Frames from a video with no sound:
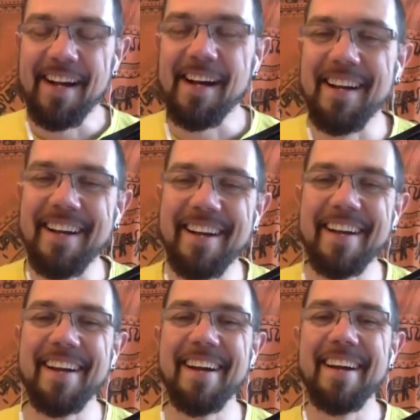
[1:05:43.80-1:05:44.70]
uh, yeah.
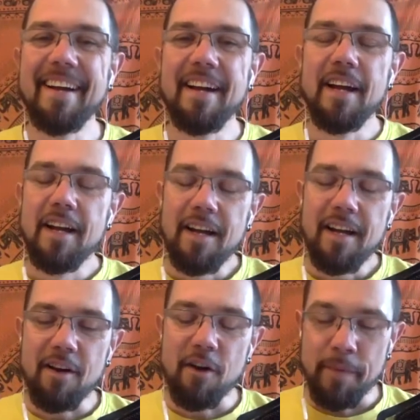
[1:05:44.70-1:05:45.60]

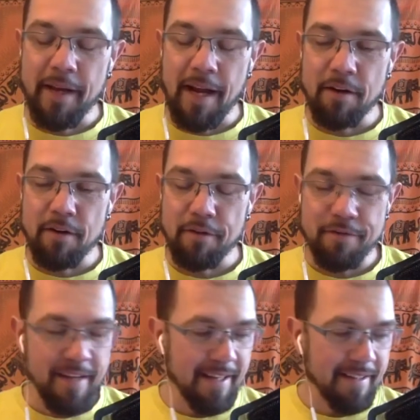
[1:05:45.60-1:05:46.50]
coming out of
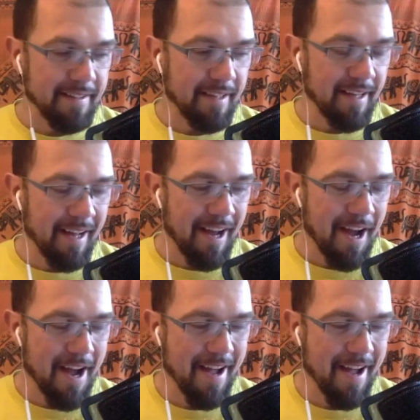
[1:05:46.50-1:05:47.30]
that. Uh,